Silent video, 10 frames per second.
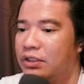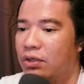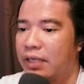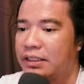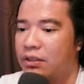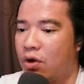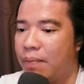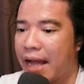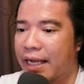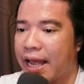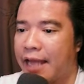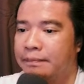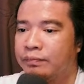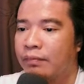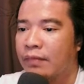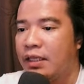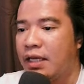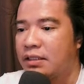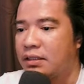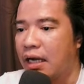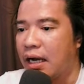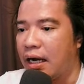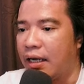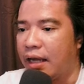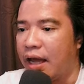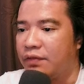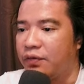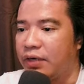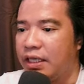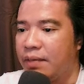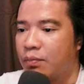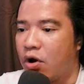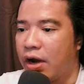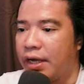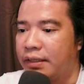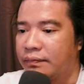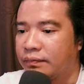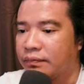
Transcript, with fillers: so let's go back and this uh, elf redeem coin